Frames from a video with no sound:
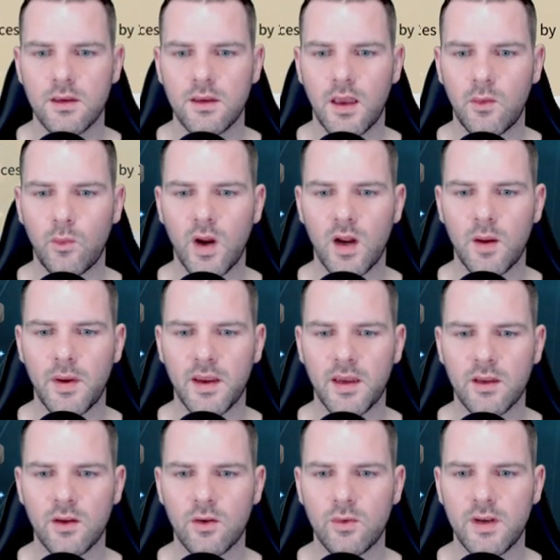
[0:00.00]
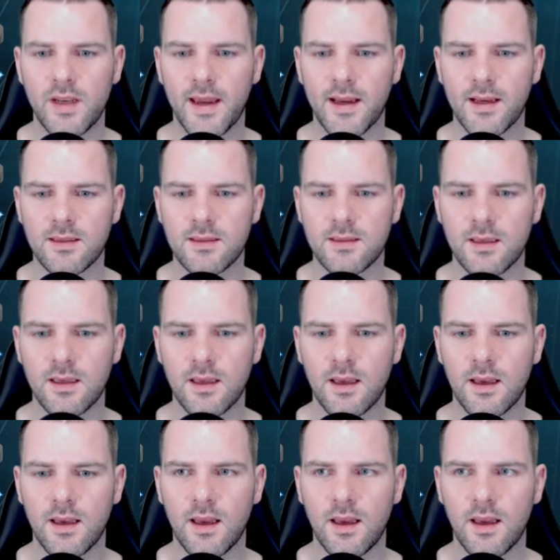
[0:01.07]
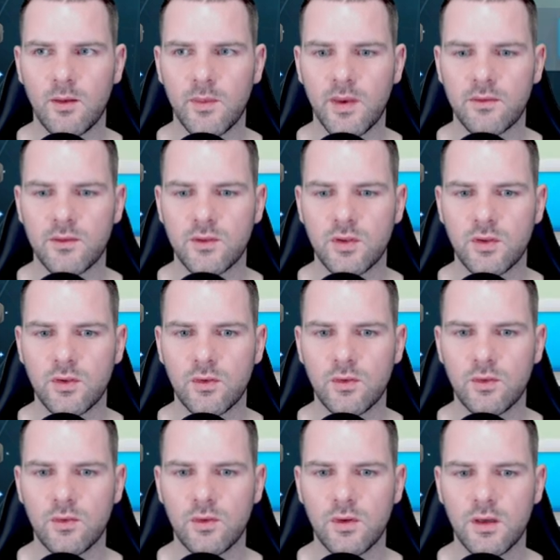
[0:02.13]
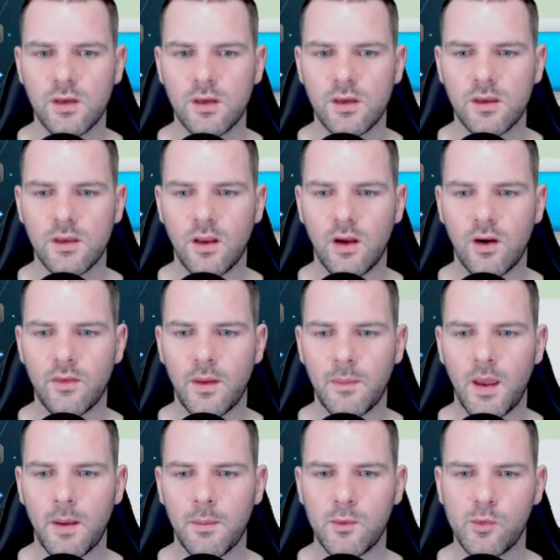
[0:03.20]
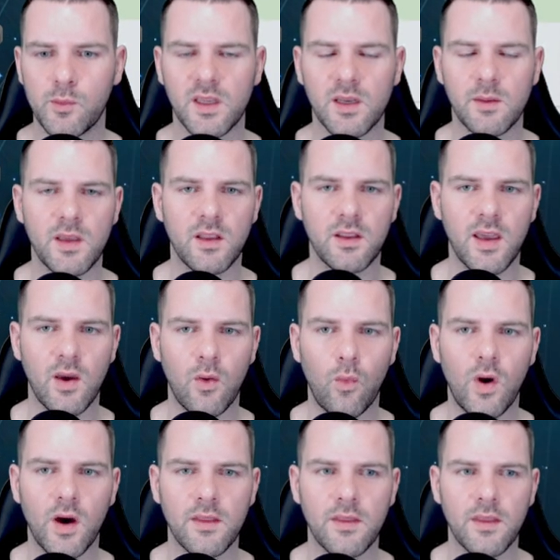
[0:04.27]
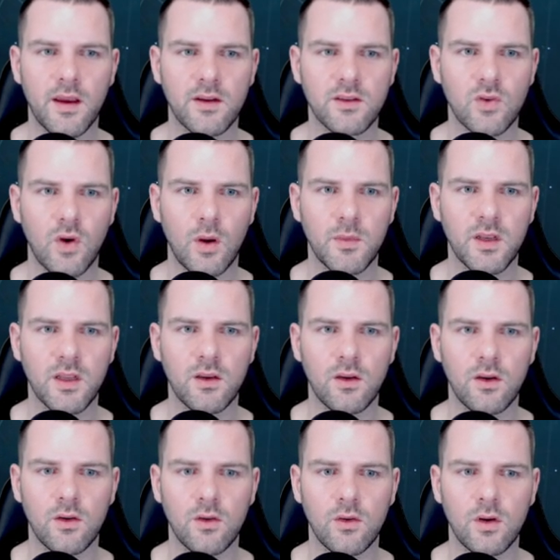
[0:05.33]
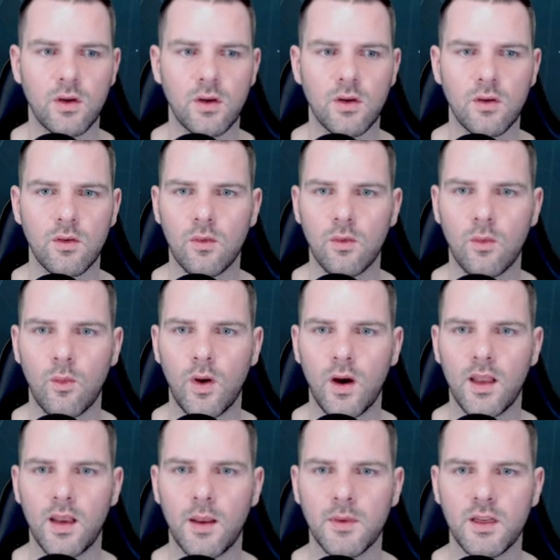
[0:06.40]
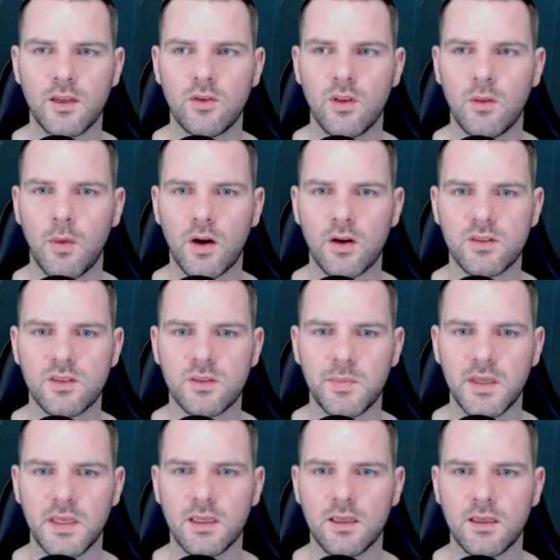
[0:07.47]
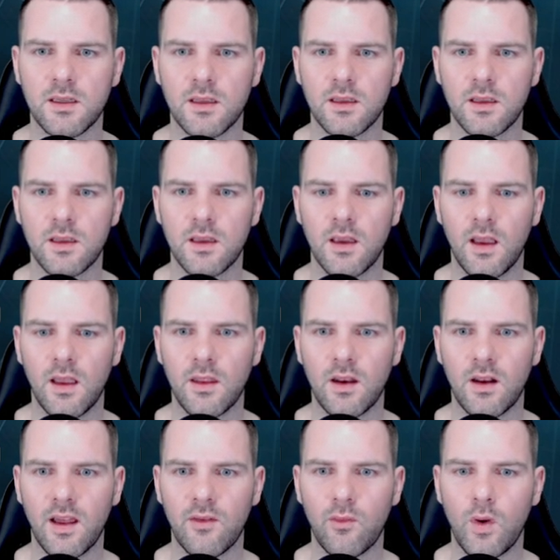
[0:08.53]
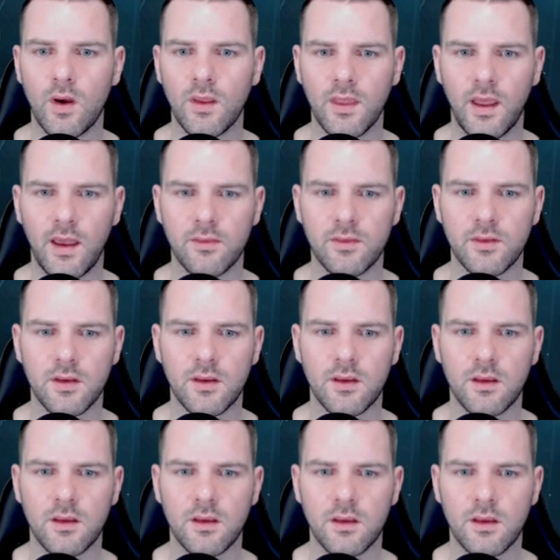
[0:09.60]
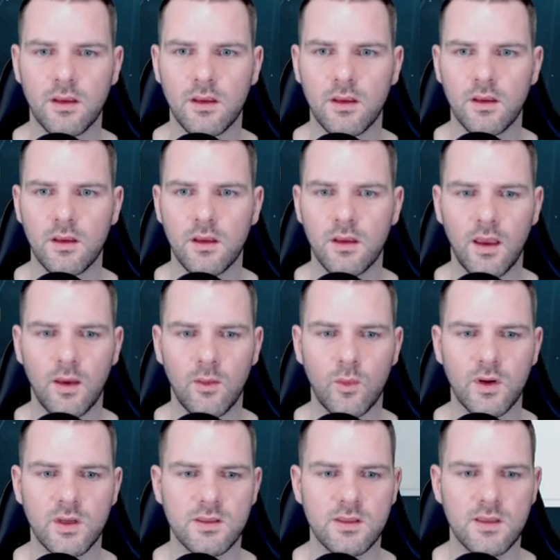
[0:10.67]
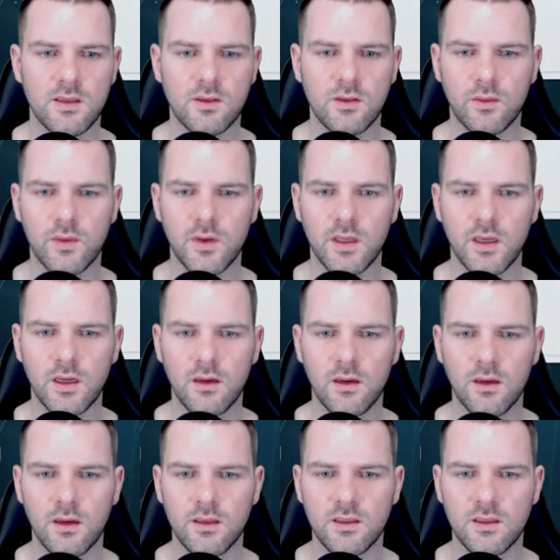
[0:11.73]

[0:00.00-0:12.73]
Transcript: And where am I going to go next? Uh, I only have two. No, I'm, I'm only going to be able to get one in there. So I'm going to go one. I'm going to do the March speed, and then I'll have one left. And what is this over here?